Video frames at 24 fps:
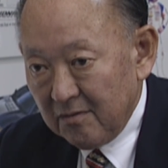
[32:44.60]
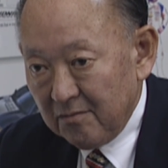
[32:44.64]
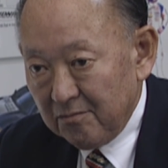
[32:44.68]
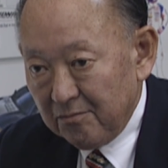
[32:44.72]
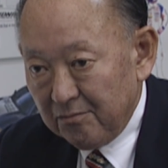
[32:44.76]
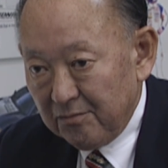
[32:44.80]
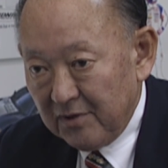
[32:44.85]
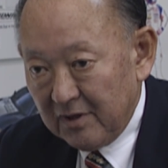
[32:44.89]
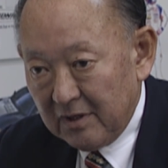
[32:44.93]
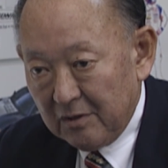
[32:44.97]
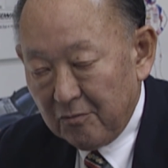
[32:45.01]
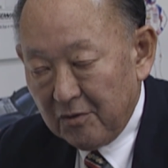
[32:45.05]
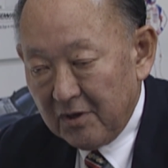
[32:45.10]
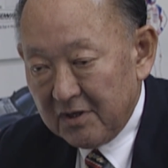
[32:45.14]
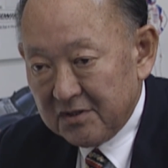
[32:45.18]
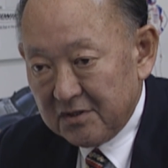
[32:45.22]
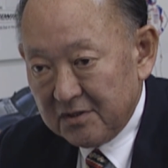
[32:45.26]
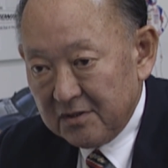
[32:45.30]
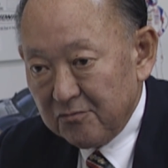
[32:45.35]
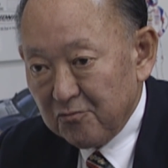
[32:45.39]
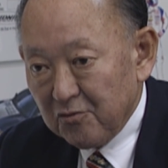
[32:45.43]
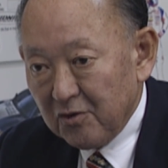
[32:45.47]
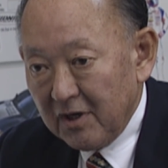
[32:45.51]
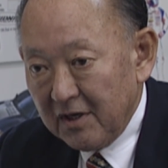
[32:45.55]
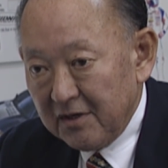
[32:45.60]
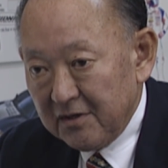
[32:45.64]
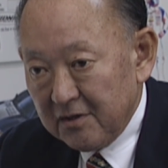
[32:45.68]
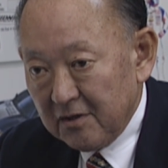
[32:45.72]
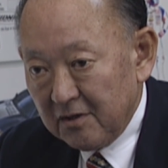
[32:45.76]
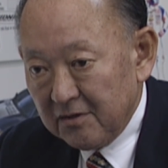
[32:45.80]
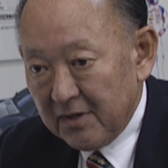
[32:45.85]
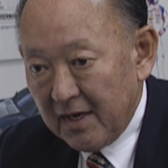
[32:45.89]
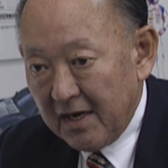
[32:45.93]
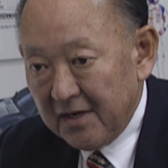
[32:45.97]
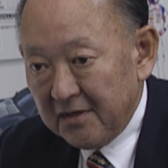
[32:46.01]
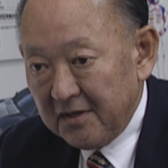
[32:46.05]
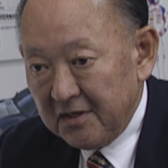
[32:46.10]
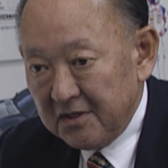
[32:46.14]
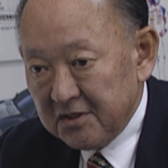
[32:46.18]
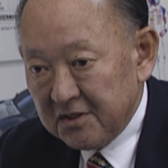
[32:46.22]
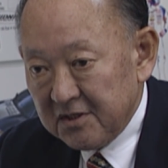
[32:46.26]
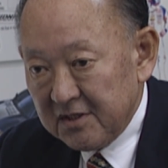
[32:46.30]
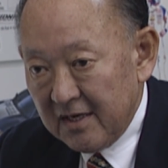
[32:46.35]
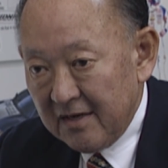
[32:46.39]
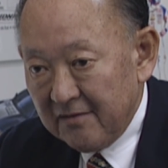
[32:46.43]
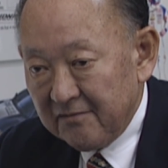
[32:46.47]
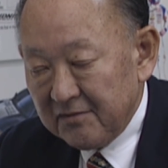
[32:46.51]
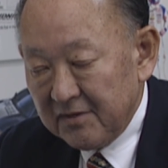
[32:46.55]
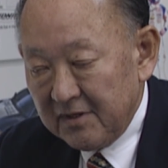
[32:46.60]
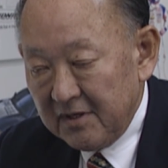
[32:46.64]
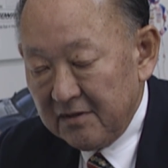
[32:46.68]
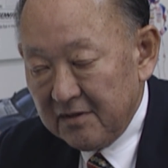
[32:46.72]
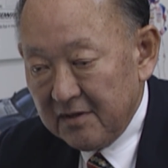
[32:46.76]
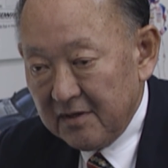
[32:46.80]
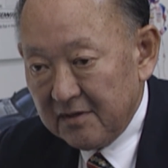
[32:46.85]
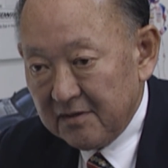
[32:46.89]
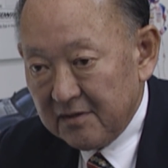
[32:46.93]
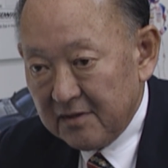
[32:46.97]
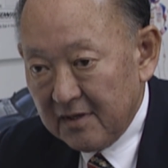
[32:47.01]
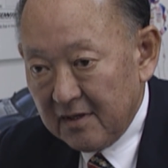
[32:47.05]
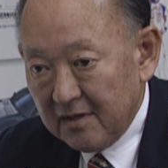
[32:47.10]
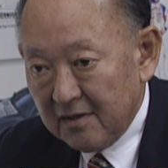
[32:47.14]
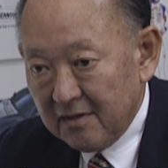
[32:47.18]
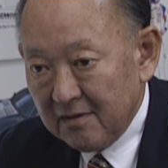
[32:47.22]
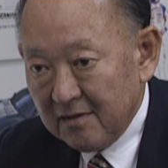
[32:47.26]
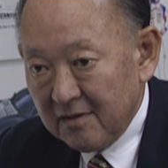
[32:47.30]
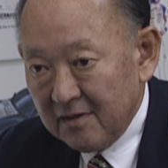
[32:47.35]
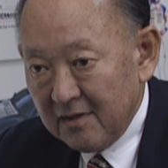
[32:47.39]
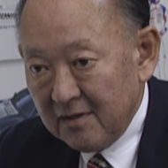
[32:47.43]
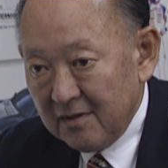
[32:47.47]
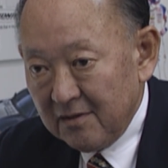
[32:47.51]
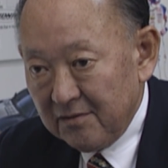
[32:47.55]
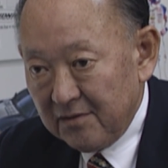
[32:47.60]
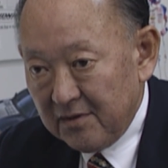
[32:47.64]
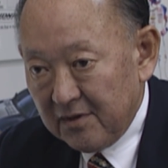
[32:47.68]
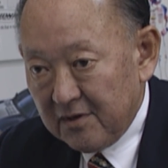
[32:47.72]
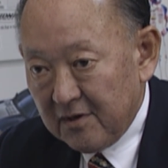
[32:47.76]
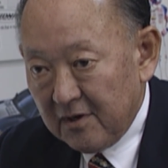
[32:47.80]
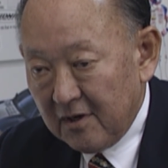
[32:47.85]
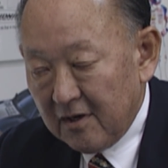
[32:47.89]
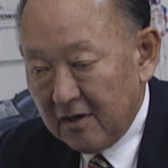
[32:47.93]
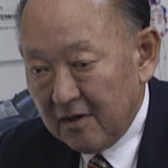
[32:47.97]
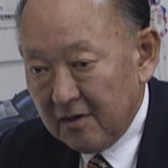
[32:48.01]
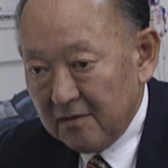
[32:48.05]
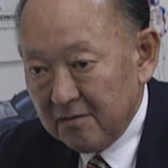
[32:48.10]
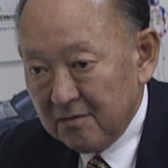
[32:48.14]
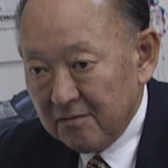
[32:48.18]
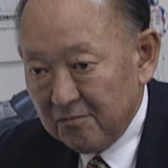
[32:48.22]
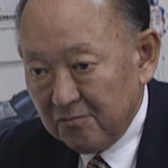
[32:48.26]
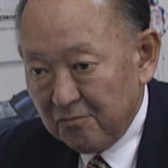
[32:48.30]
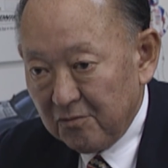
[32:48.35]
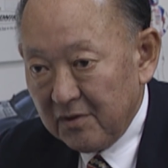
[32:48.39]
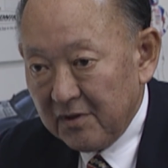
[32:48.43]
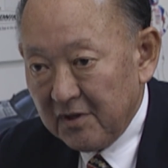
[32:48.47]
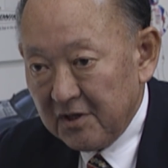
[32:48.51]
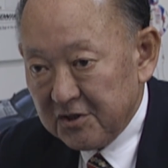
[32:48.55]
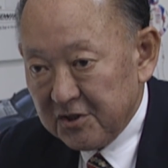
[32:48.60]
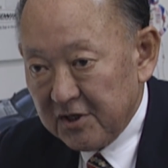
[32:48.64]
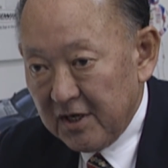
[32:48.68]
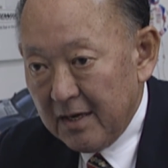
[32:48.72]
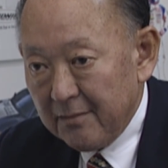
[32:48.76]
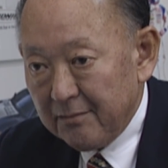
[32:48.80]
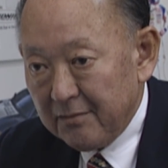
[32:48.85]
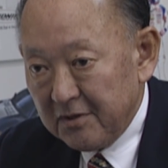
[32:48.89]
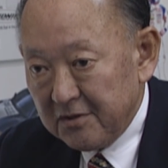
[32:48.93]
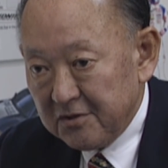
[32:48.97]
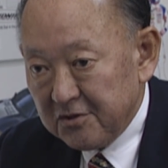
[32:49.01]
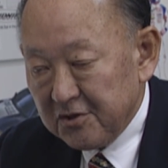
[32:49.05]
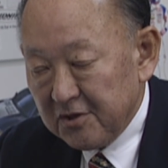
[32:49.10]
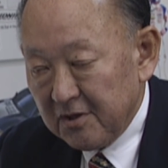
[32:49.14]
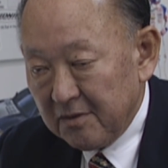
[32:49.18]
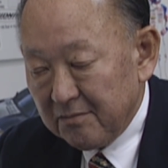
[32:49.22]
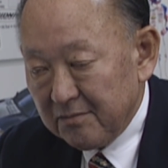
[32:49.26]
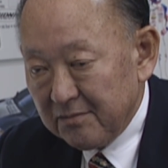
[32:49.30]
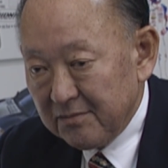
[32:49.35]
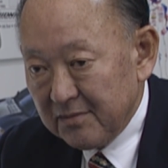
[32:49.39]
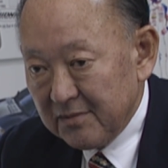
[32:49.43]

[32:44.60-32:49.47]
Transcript: but it wasn't really until 1970 that the car won the championship.